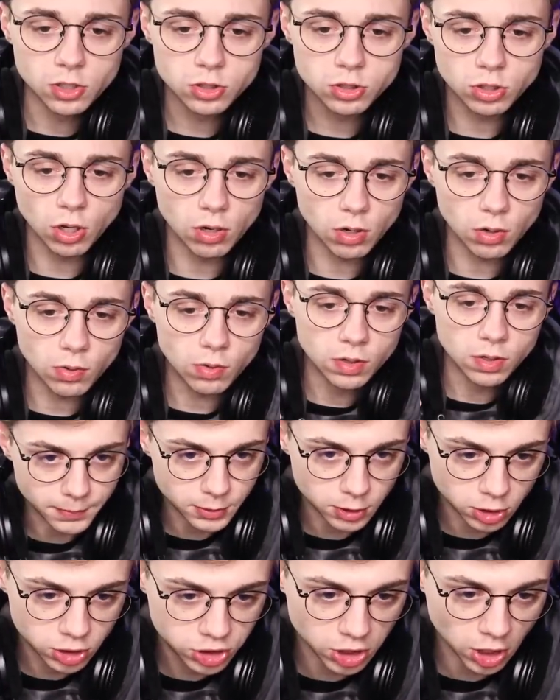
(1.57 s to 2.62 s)
so
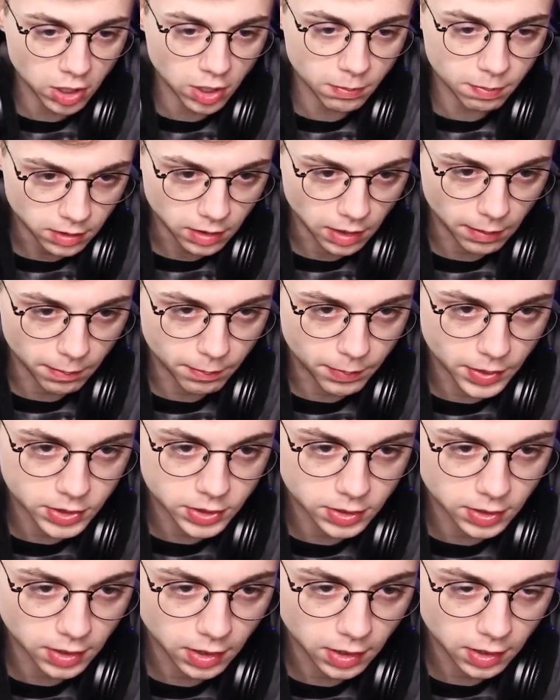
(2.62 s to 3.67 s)
just shut up. I'm busy.